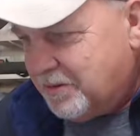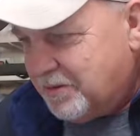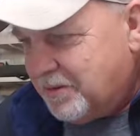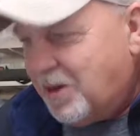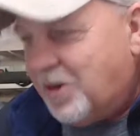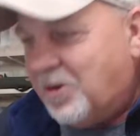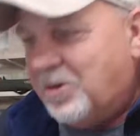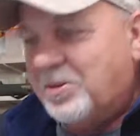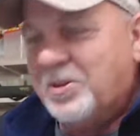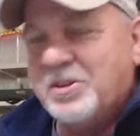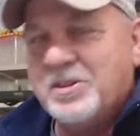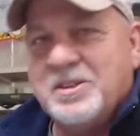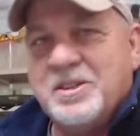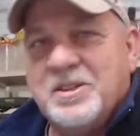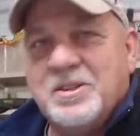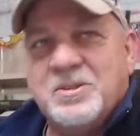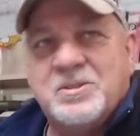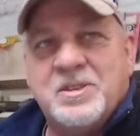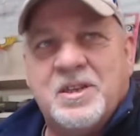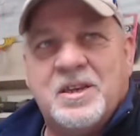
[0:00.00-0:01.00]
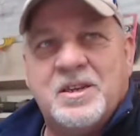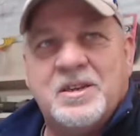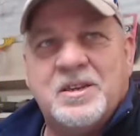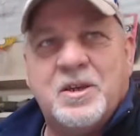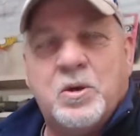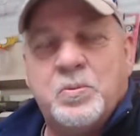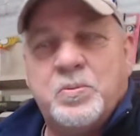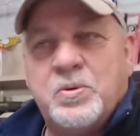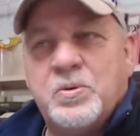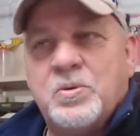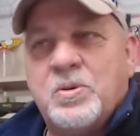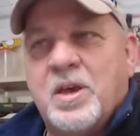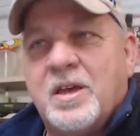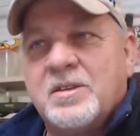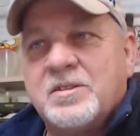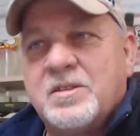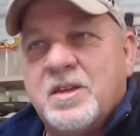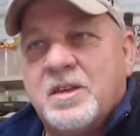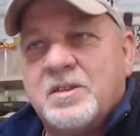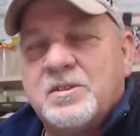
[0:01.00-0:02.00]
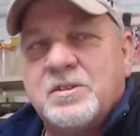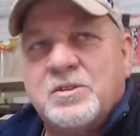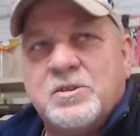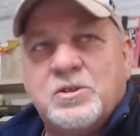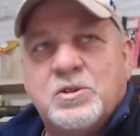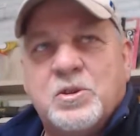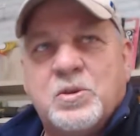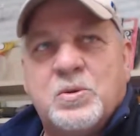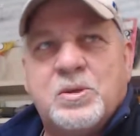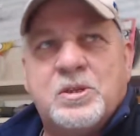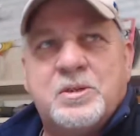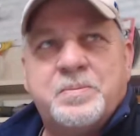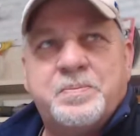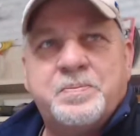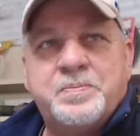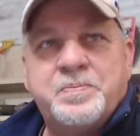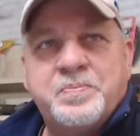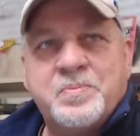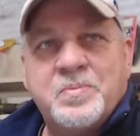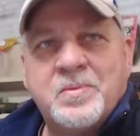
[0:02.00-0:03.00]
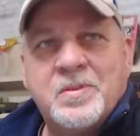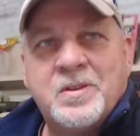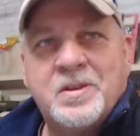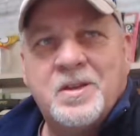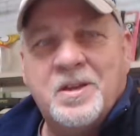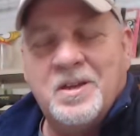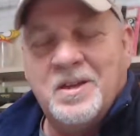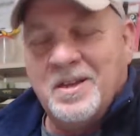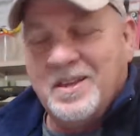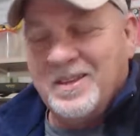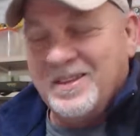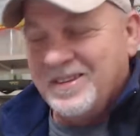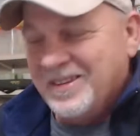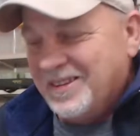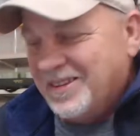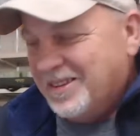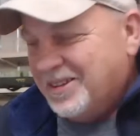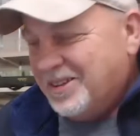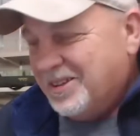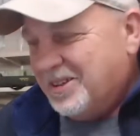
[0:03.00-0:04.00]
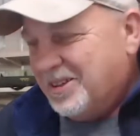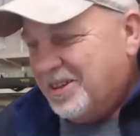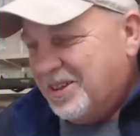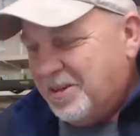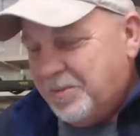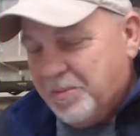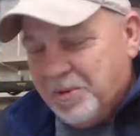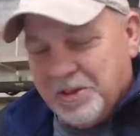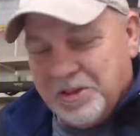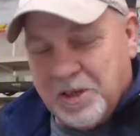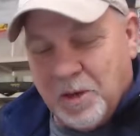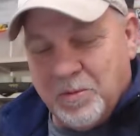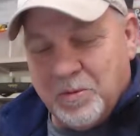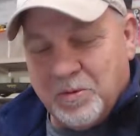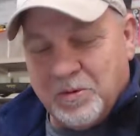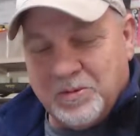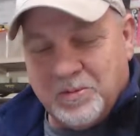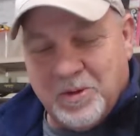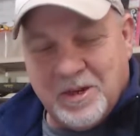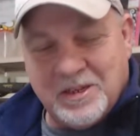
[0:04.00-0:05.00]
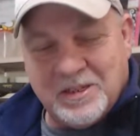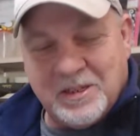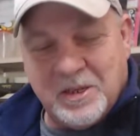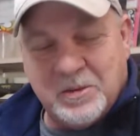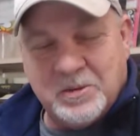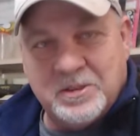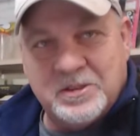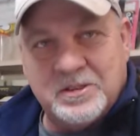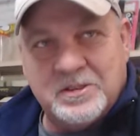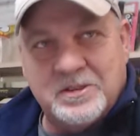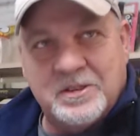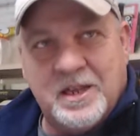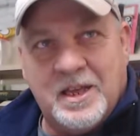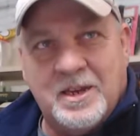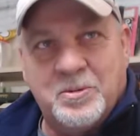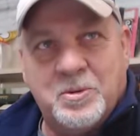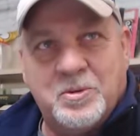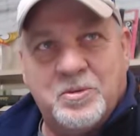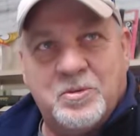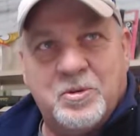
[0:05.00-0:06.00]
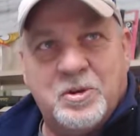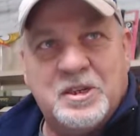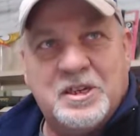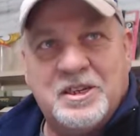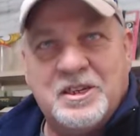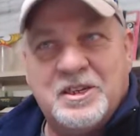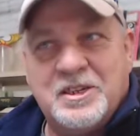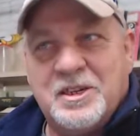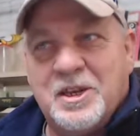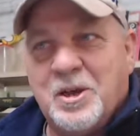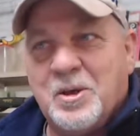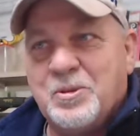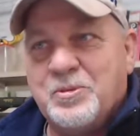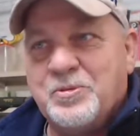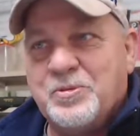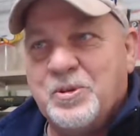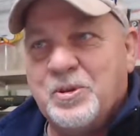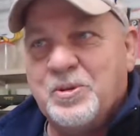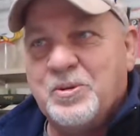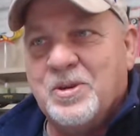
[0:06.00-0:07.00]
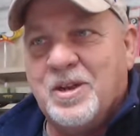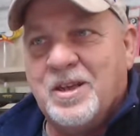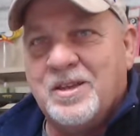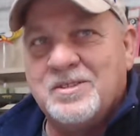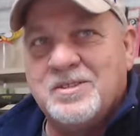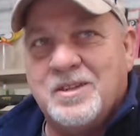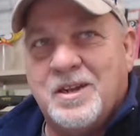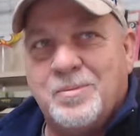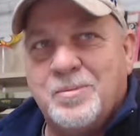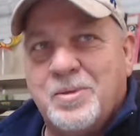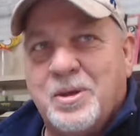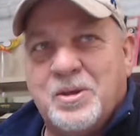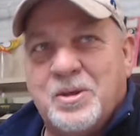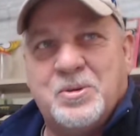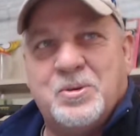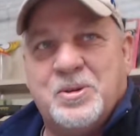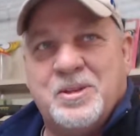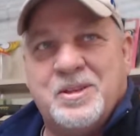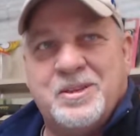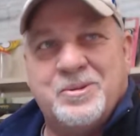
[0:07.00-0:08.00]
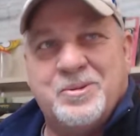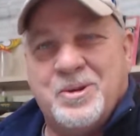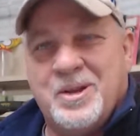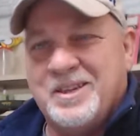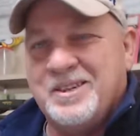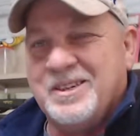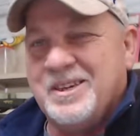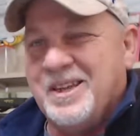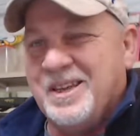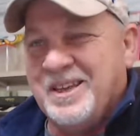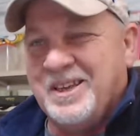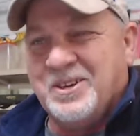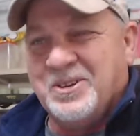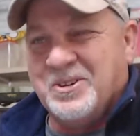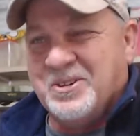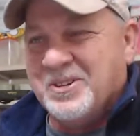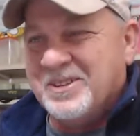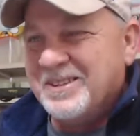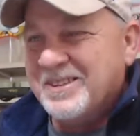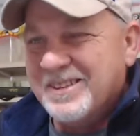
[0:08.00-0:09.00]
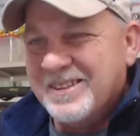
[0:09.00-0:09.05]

Oh, good deal, Sandy. I hope you guys got to enjoy it. Emily called me a while ago. She said, Daddy, we've reheated all the food. And I said, I'm not going to eat right now.